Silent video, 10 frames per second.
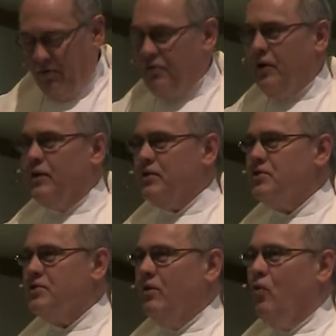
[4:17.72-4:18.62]

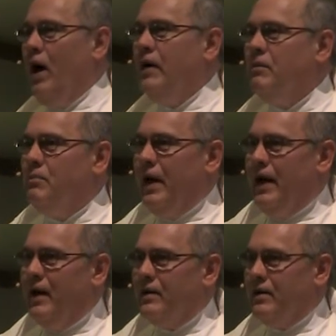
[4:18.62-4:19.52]
First, a while
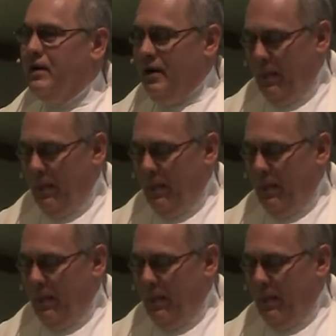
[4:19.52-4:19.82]
back,